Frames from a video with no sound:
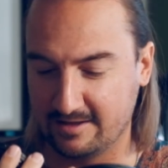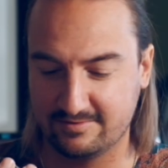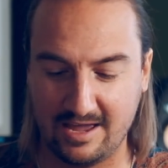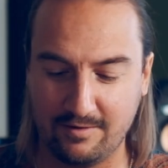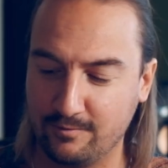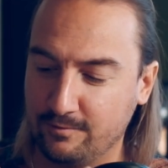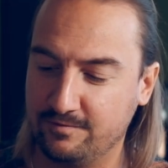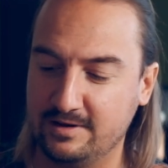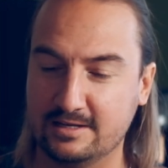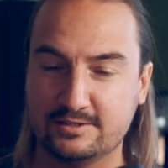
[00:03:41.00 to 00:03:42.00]
depth of
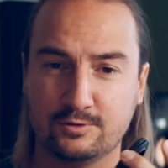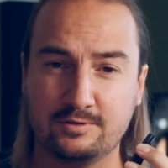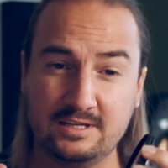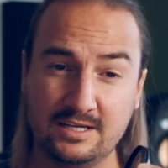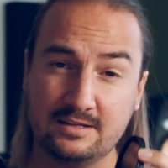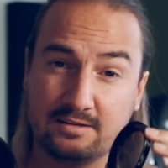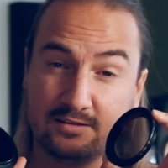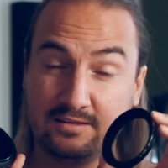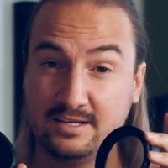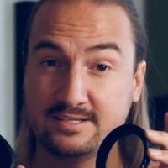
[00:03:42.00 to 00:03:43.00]
field, you
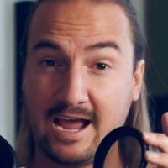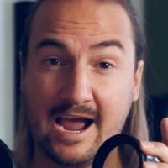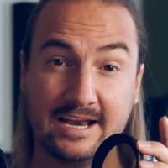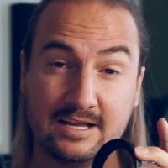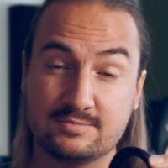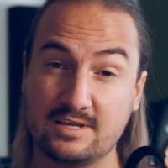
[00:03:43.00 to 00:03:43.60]
need these items.